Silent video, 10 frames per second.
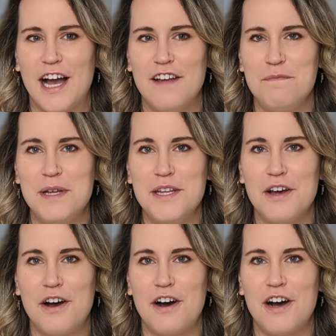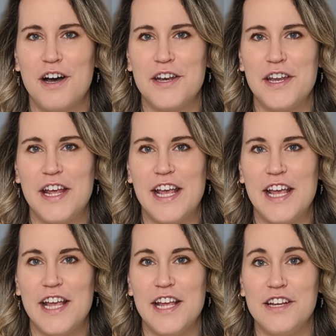I've been on
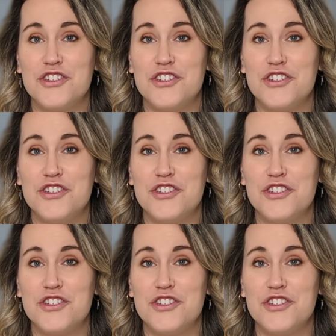a